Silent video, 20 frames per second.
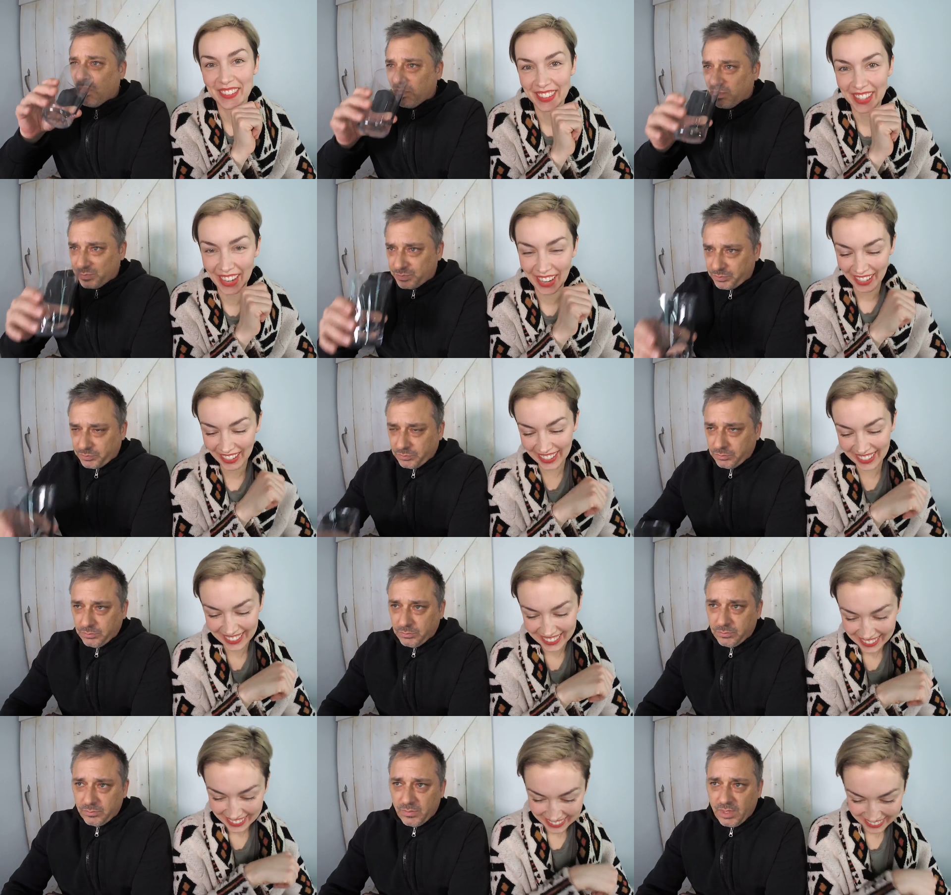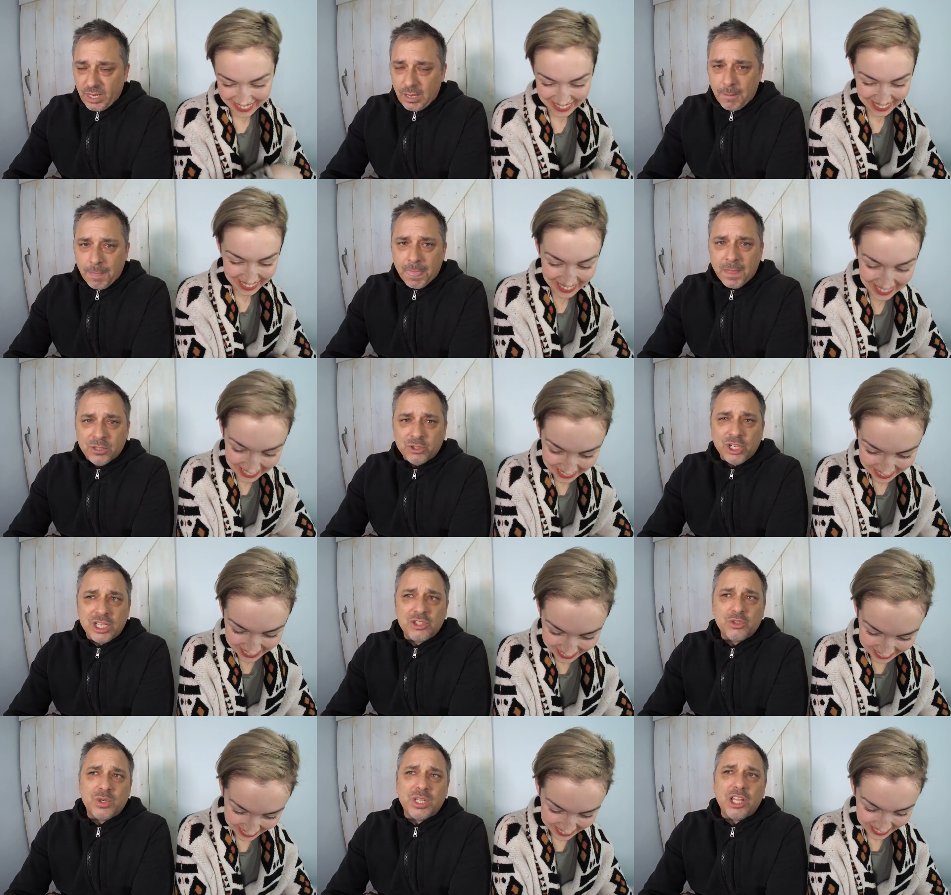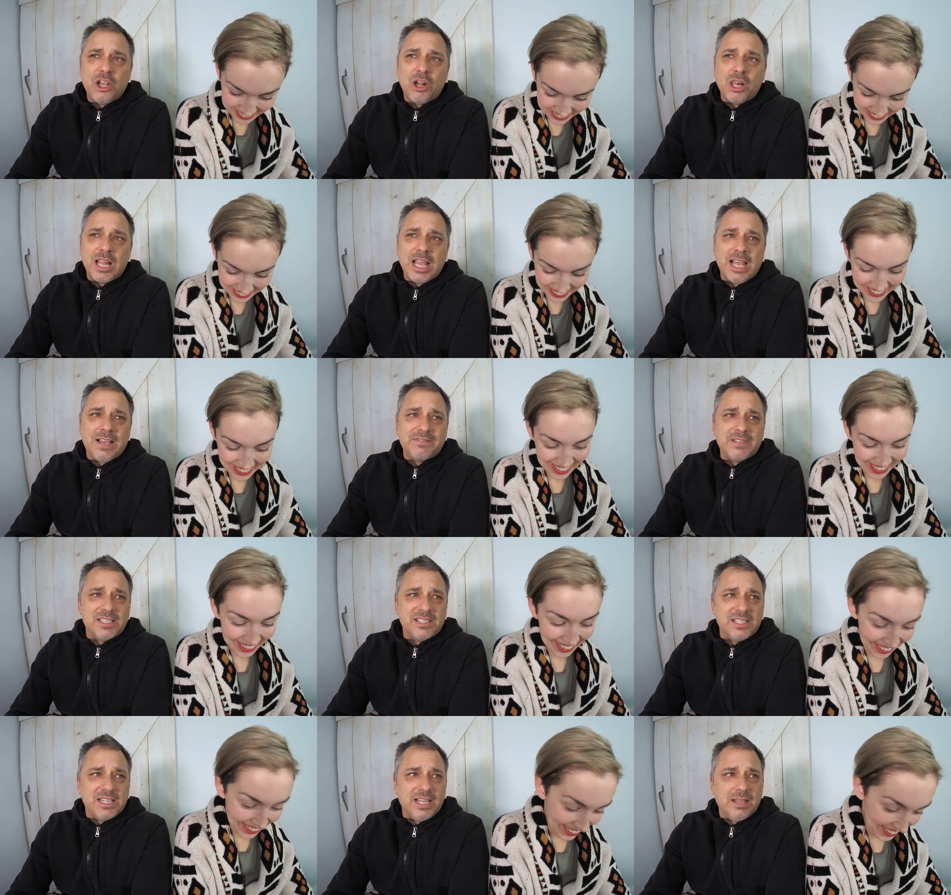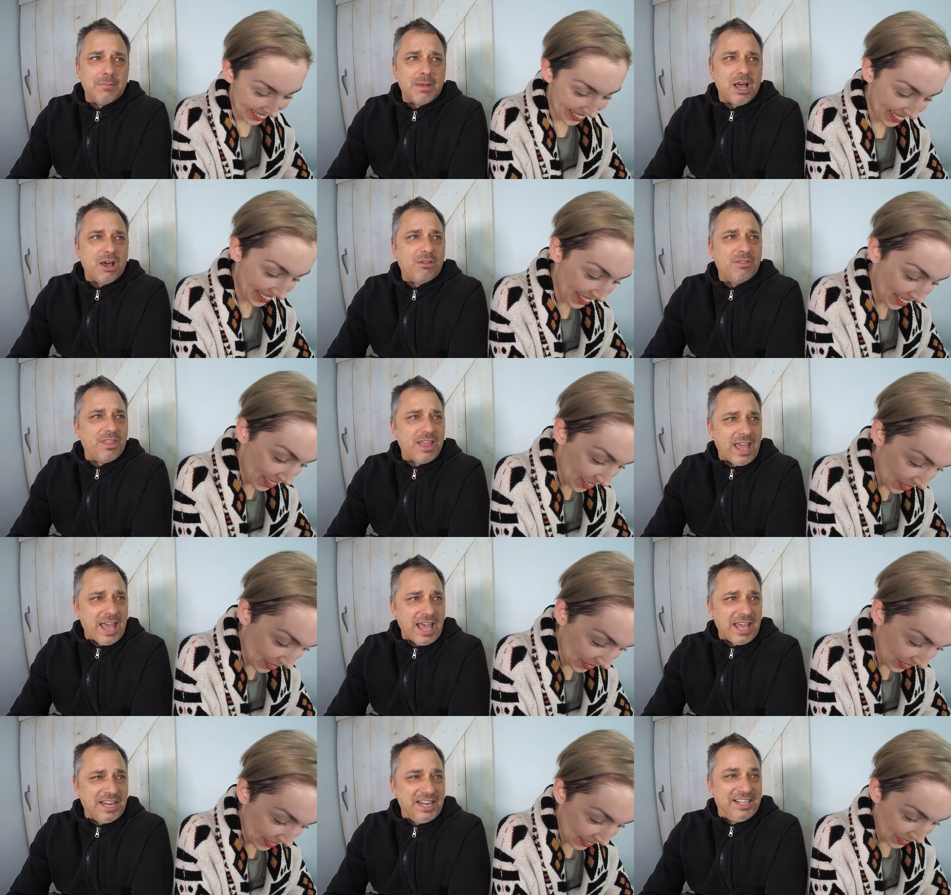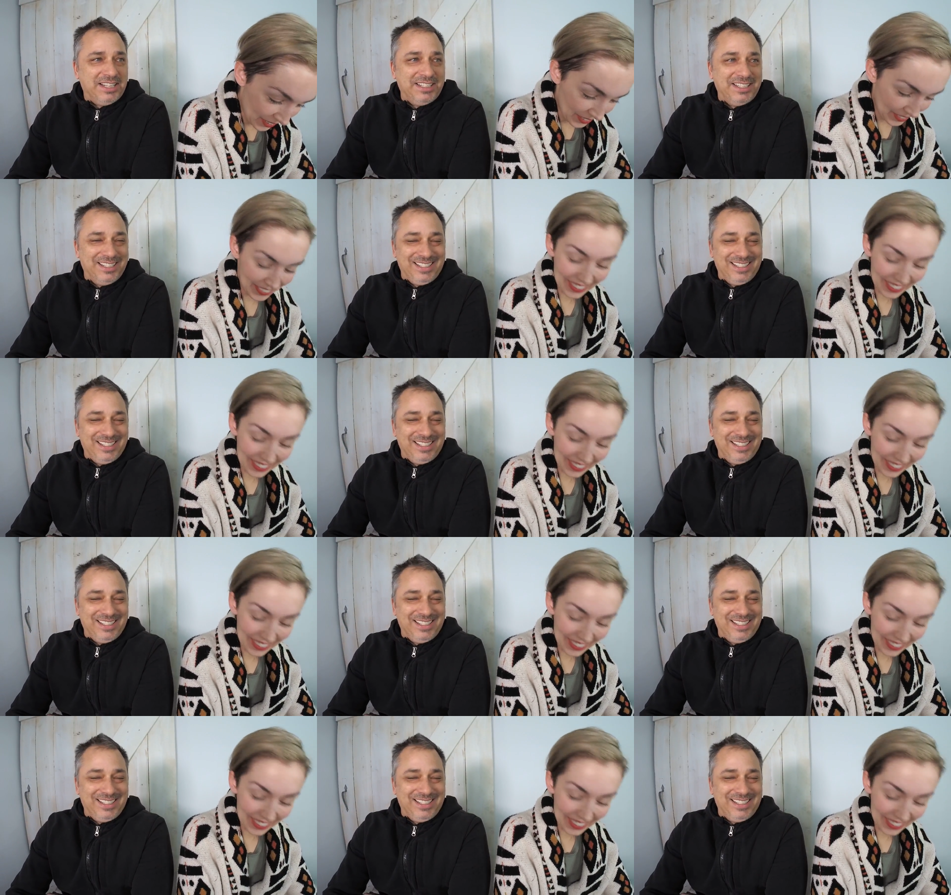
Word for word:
Speaker 1: over there. So that's really all I have to say about that.